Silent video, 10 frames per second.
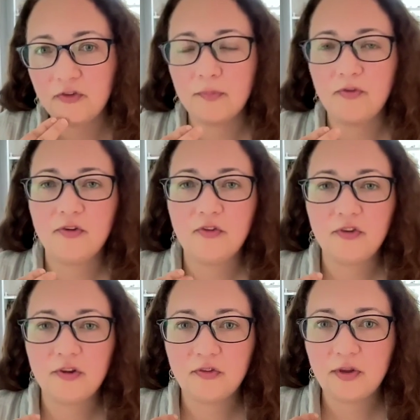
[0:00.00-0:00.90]

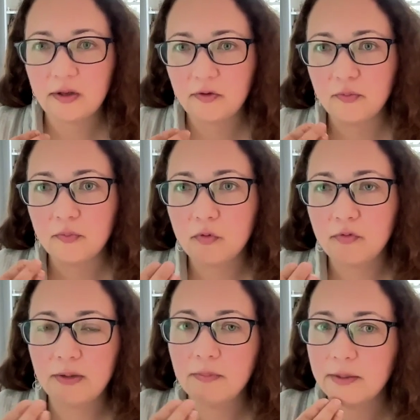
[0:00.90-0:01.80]
substances. It is
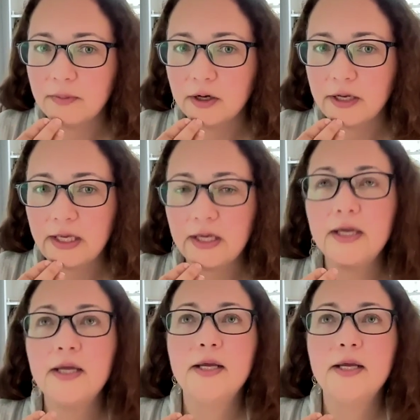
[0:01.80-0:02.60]
moving my body.